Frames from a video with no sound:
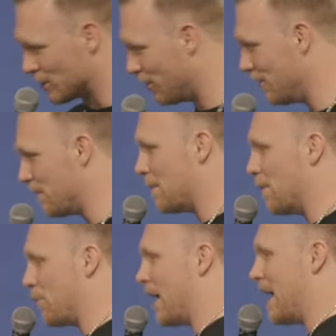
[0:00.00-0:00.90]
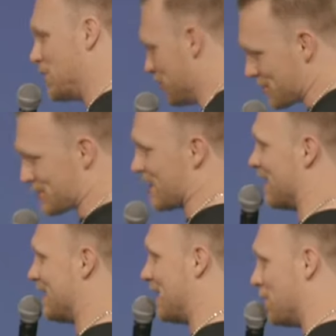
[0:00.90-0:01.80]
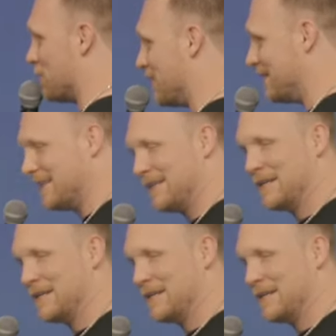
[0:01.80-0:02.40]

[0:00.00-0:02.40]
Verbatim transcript: So if I'm a bride, you're a son. Get over it.